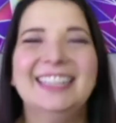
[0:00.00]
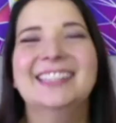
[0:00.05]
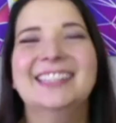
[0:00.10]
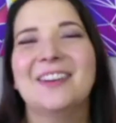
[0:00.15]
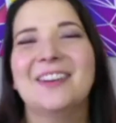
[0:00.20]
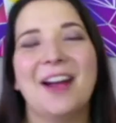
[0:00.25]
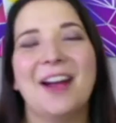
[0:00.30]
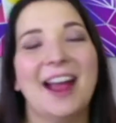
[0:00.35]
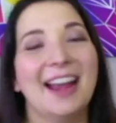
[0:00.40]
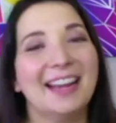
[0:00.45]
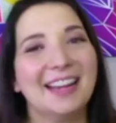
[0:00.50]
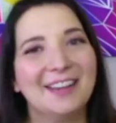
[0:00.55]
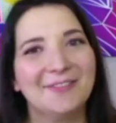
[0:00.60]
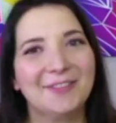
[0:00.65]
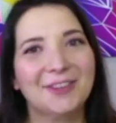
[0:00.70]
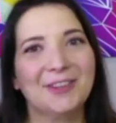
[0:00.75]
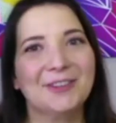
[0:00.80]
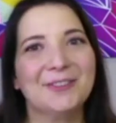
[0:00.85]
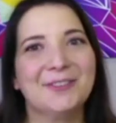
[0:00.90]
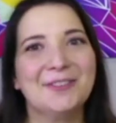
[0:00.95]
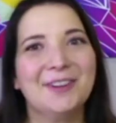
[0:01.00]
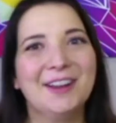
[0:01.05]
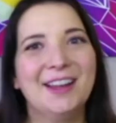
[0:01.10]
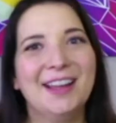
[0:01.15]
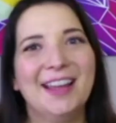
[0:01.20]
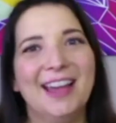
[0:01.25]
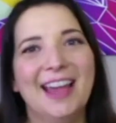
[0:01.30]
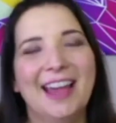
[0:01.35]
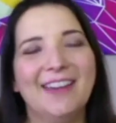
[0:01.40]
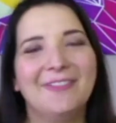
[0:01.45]
so any of you
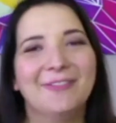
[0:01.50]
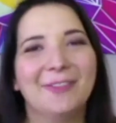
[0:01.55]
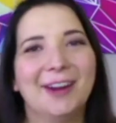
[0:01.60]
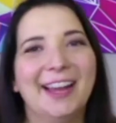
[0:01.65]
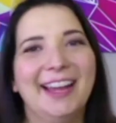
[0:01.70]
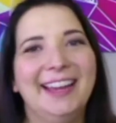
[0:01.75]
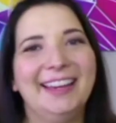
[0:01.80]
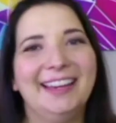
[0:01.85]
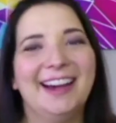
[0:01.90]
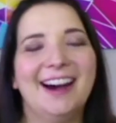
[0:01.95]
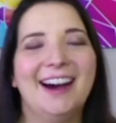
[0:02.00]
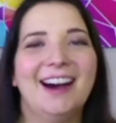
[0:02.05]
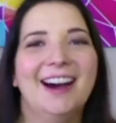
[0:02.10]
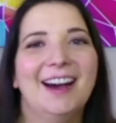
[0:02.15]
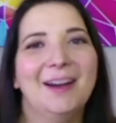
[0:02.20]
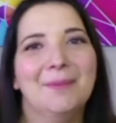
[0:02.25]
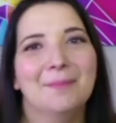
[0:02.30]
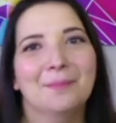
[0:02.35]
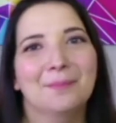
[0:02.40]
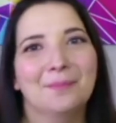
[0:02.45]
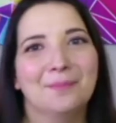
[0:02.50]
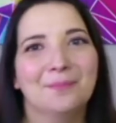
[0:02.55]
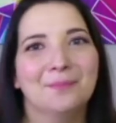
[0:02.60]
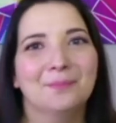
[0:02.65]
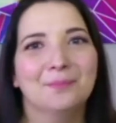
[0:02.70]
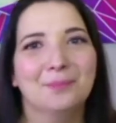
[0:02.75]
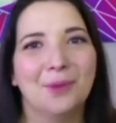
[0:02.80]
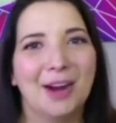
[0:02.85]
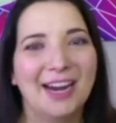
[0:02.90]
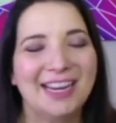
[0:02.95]
have read uh,
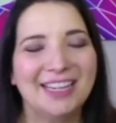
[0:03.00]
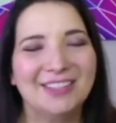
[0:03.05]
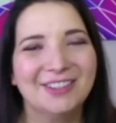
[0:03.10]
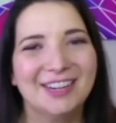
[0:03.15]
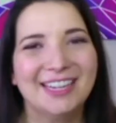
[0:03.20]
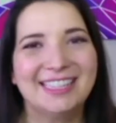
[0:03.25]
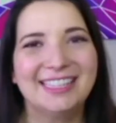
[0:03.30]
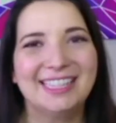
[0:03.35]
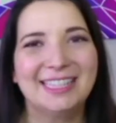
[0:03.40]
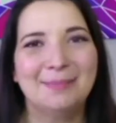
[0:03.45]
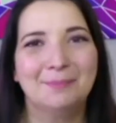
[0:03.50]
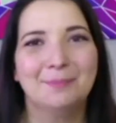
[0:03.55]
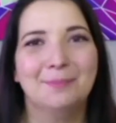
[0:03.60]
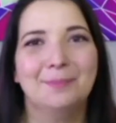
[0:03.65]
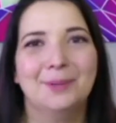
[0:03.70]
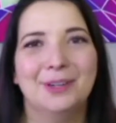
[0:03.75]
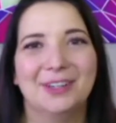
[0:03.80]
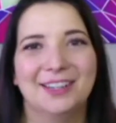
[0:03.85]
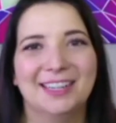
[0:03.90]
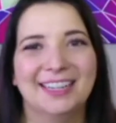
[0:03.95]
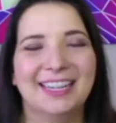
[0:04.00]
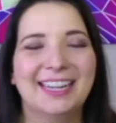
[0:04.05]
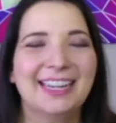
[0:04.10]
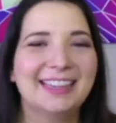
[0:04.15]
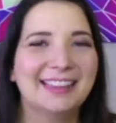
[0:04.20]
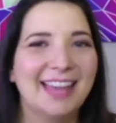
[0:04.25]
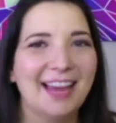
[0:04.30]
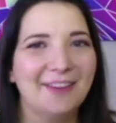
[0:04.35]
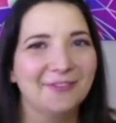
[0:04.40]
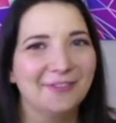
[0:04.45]
Brian Tracy's book Eat
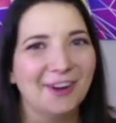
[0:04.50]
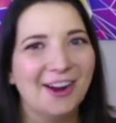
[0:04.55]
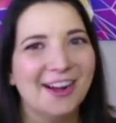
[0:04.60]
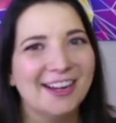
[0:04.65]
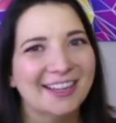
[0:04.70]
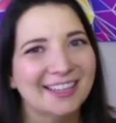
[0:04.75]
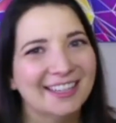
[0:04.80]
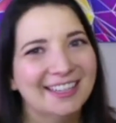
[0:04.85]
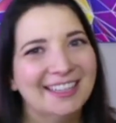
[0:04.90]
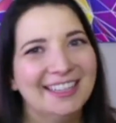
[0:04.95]
That Frog?